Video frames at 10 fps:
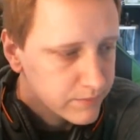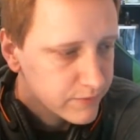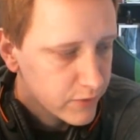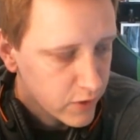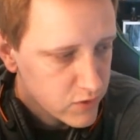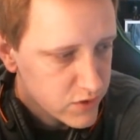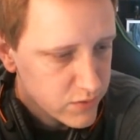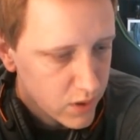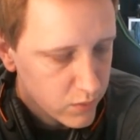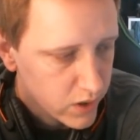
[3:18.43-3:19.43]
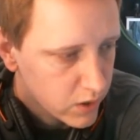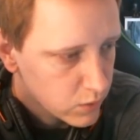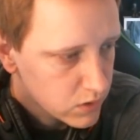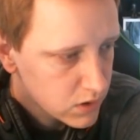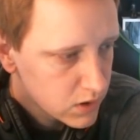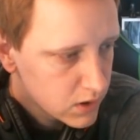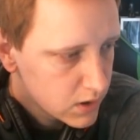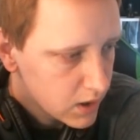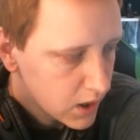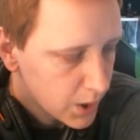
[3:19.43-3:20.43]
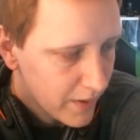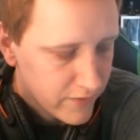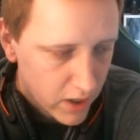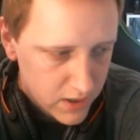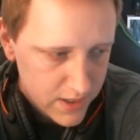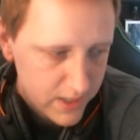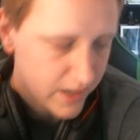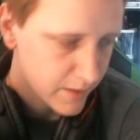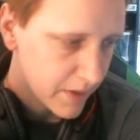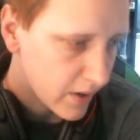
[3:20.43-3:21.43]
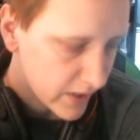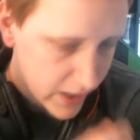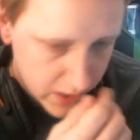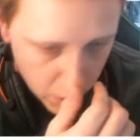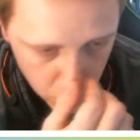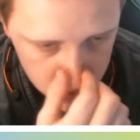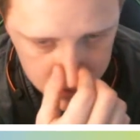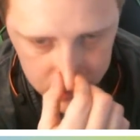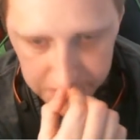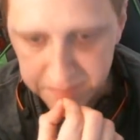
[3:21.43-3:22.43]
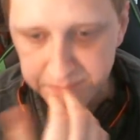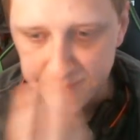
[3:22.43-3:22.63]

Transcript: For those who don't know, I've talked to Scythe about it. He knows